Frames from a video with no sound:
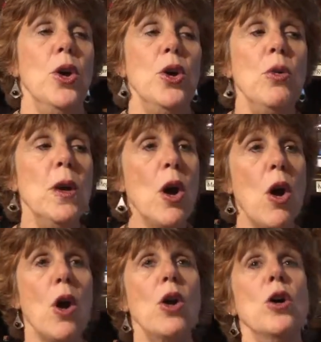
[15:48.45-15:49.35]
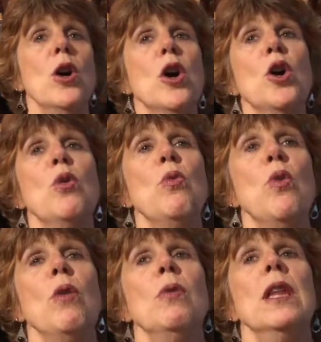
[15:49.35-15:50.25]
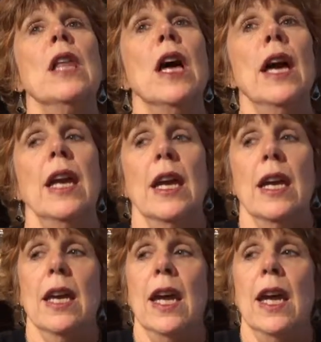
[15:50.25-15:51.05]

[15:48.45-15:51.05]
who we are, what we like,